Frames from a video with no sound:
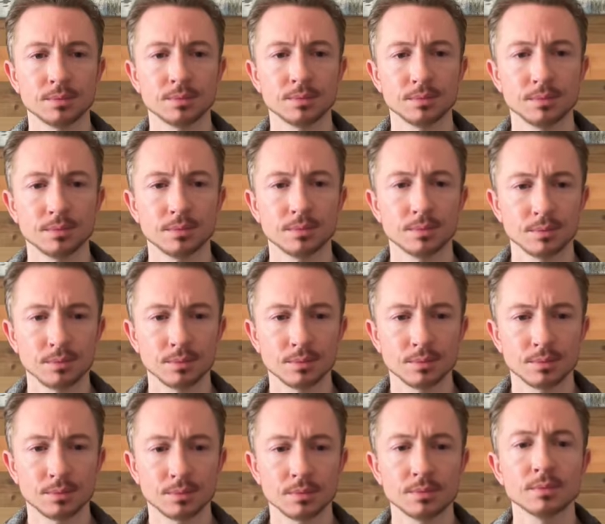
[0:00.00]

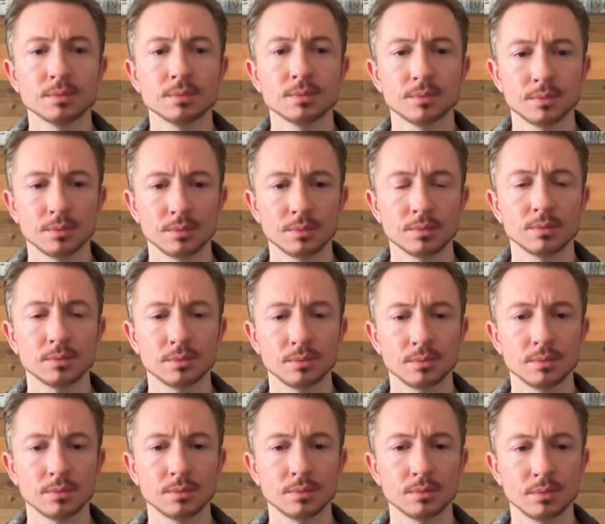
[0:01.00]

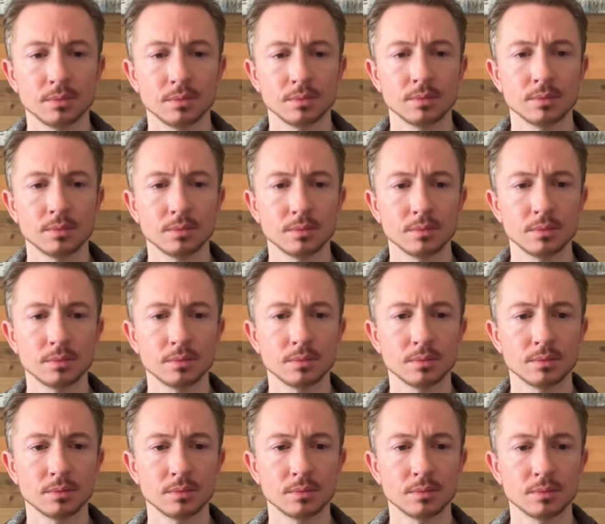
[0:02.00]

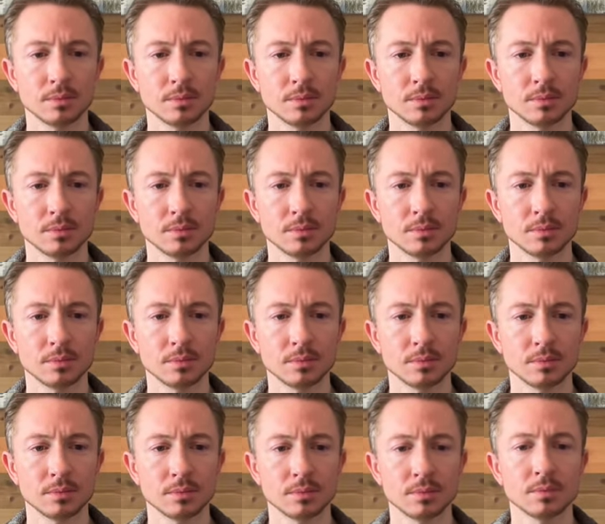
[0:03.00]

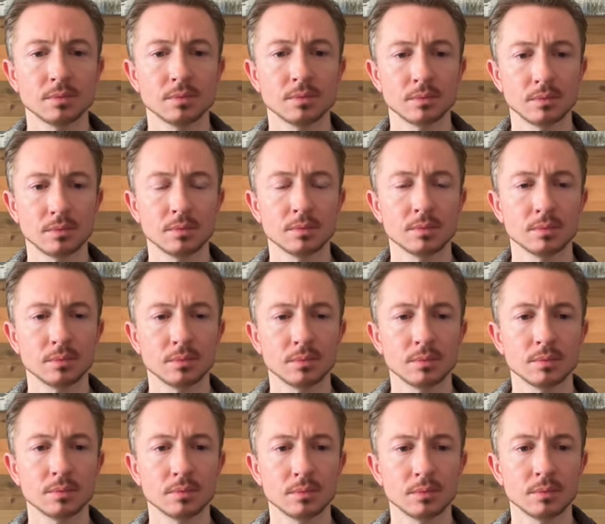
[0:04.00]

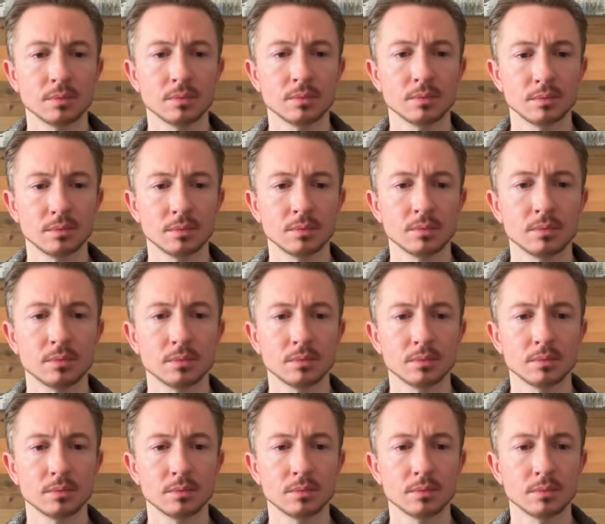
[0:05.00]

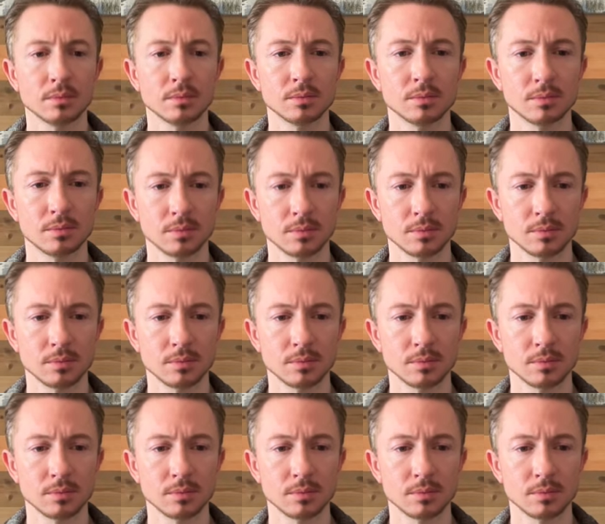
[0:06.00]
(silent)